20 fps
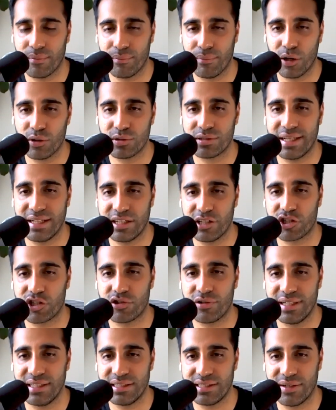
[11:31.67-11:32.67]
most
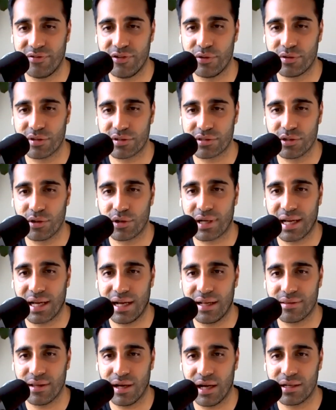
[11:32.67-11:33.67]
industries if you just look
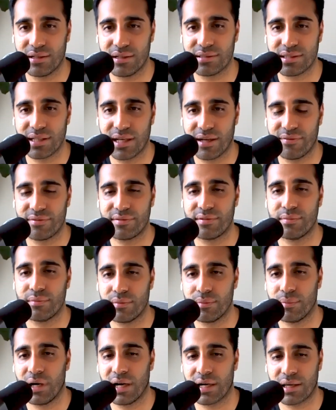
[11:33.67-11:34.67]
at the underserved
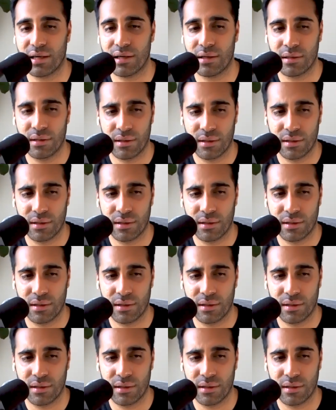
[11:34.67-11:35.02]
market?